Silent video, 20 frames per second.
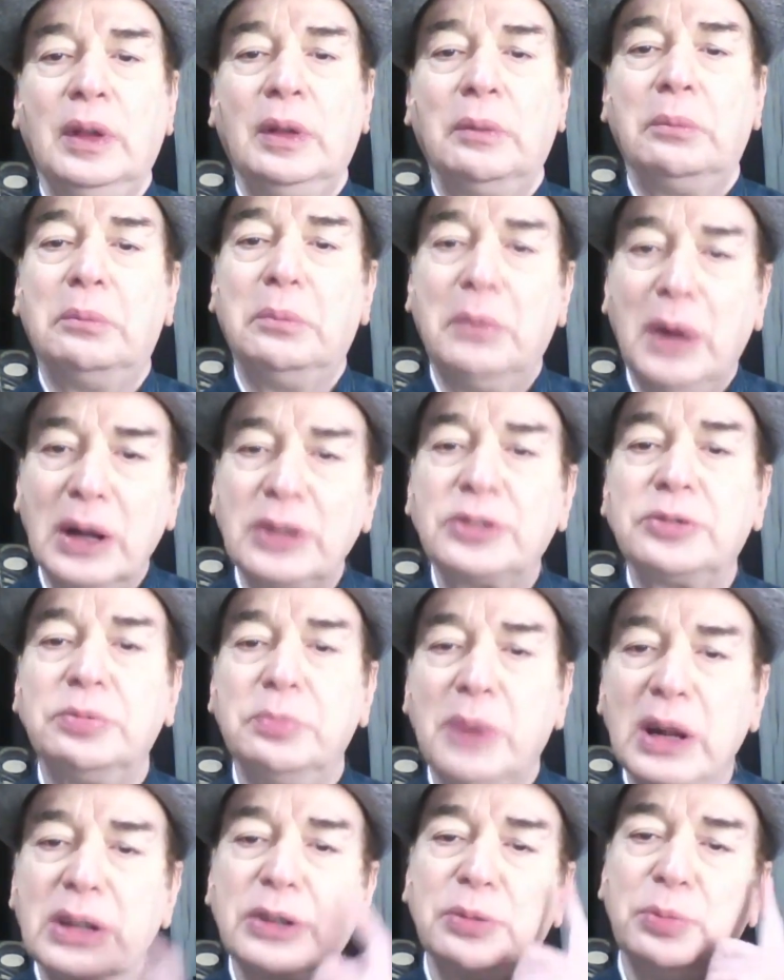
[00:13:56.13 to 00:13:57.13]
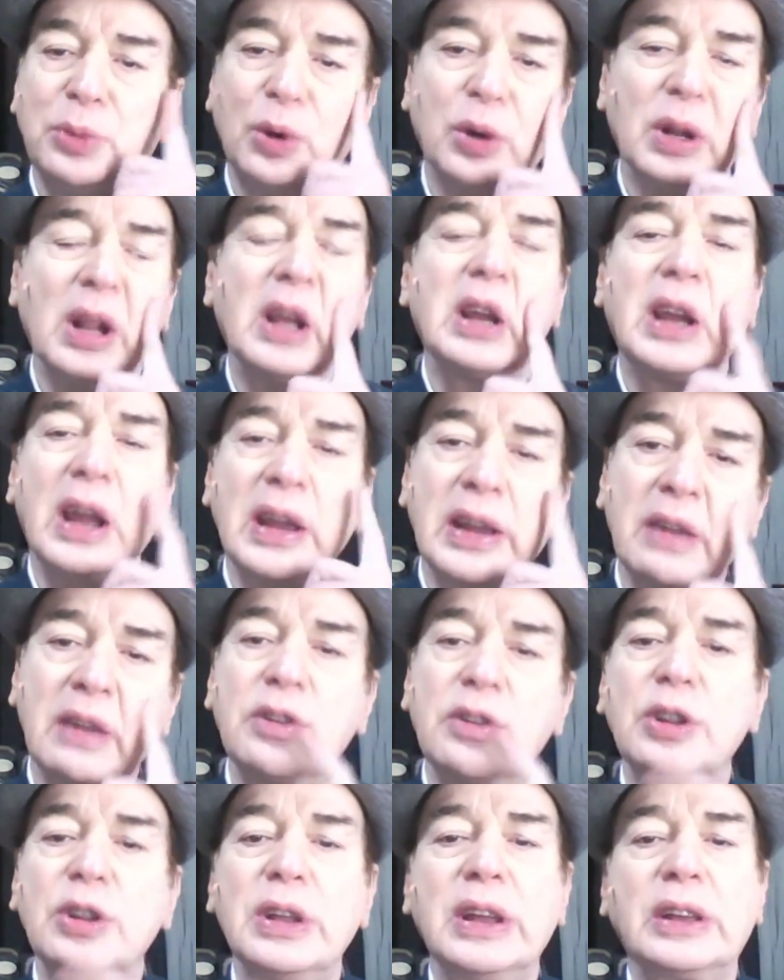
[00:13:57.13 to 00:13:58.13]
much, much more. Like I gave
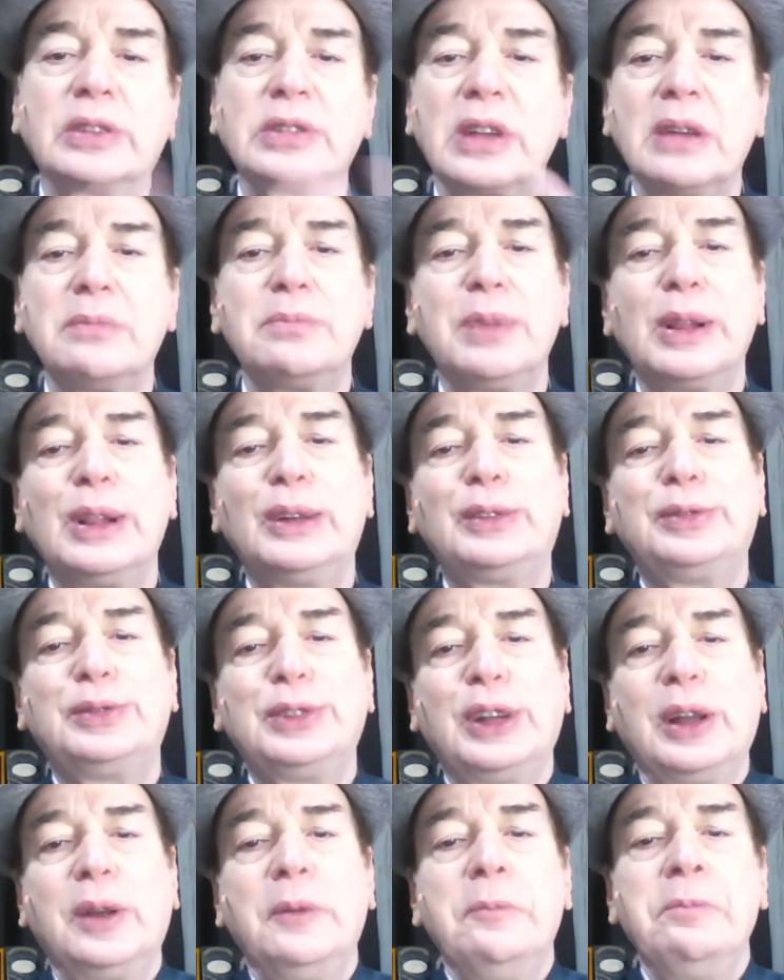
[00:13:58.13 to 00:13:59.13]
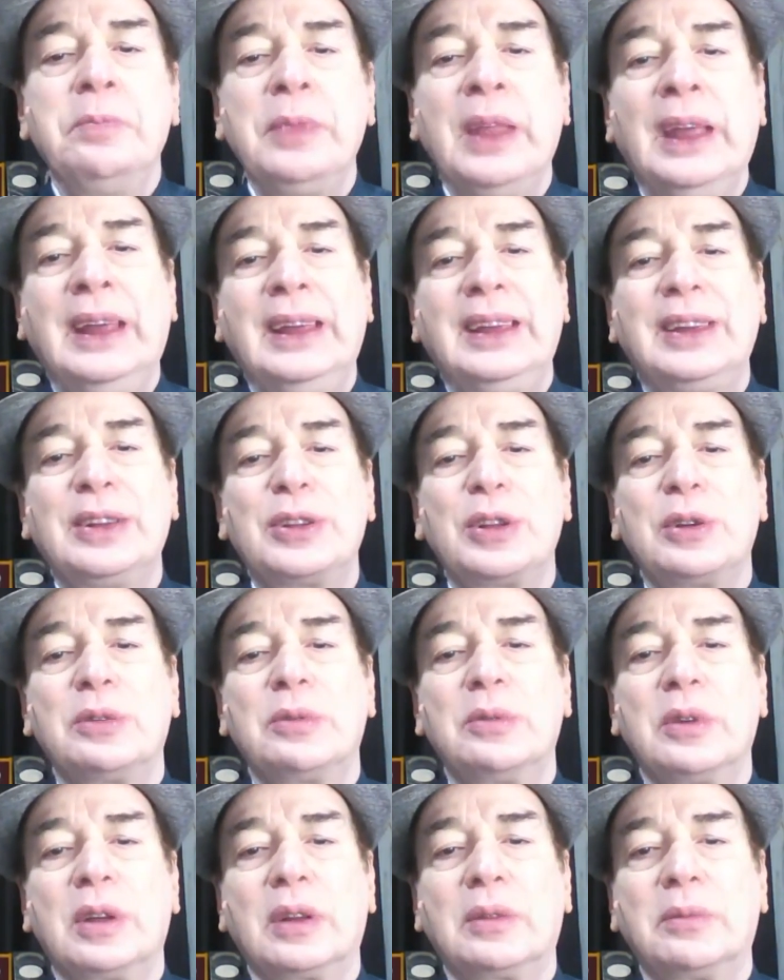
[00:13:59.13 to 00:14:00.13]
you the example of, uh, you
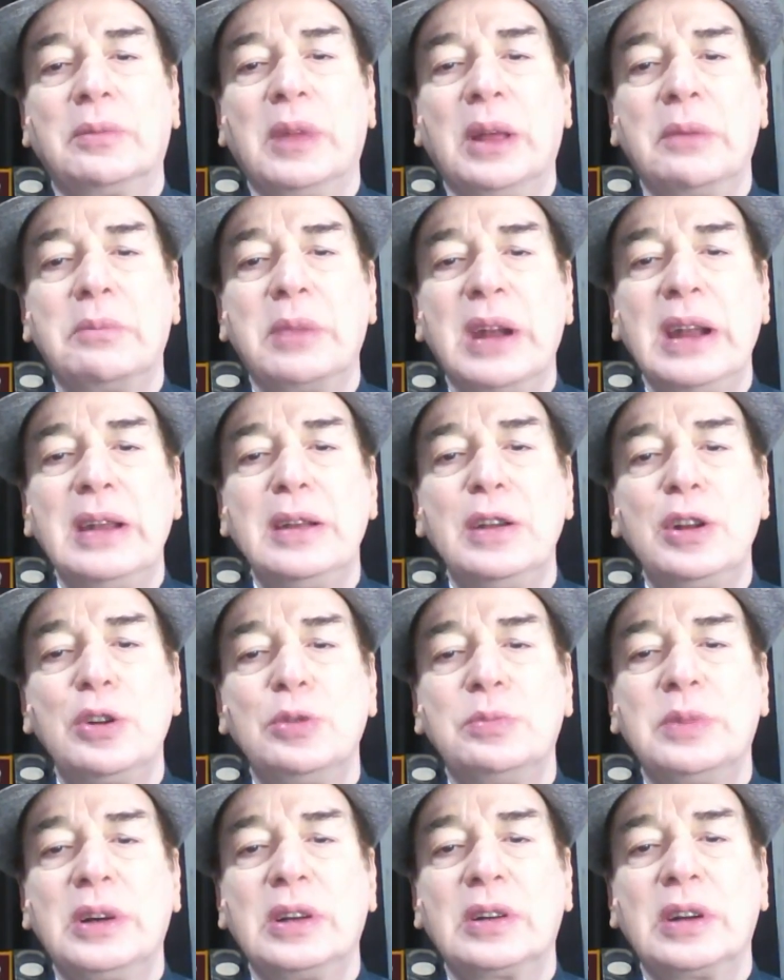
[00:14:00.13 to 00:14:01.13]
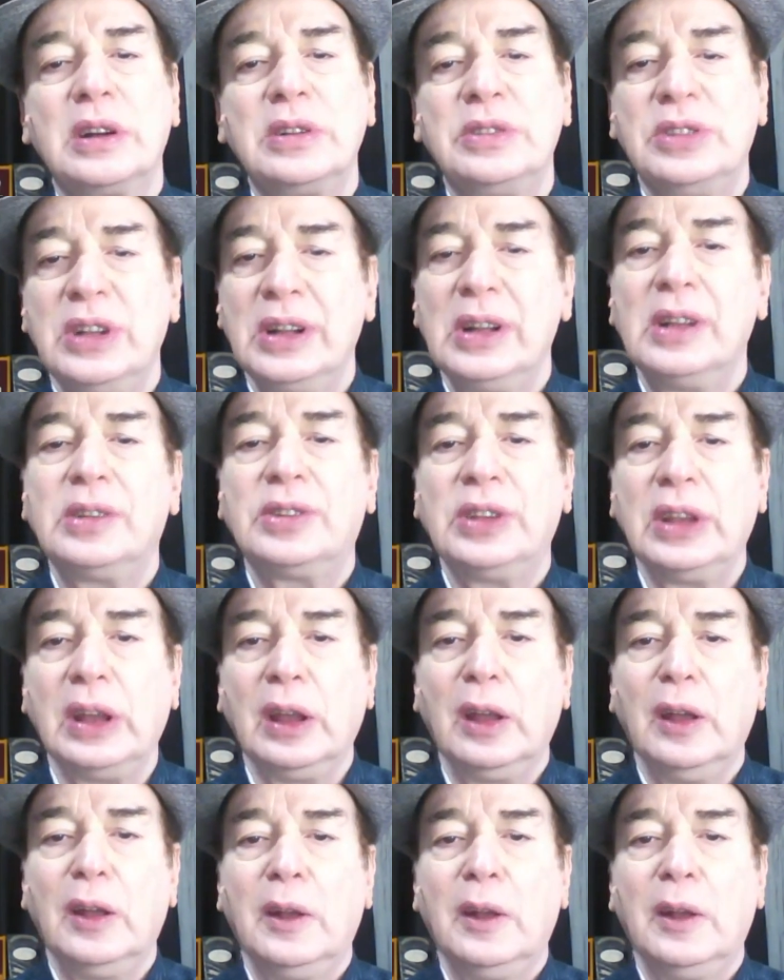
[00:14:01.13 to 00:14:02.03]
know, um, brain tumor and jealousy.